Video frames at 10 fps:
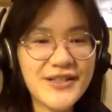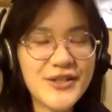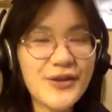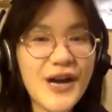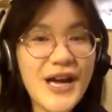
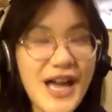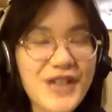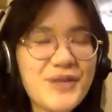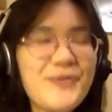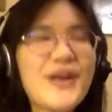So I
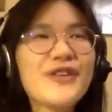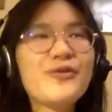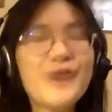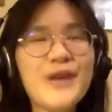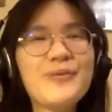actually picked
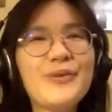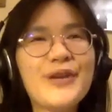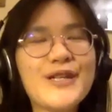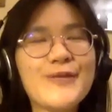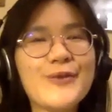the right
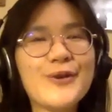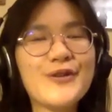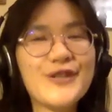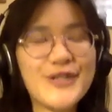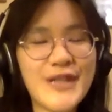place
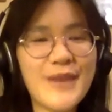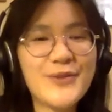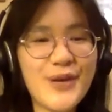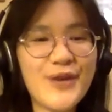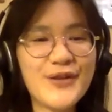for
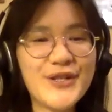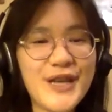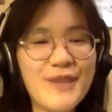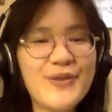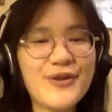Sam's parents
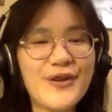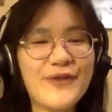to immigrate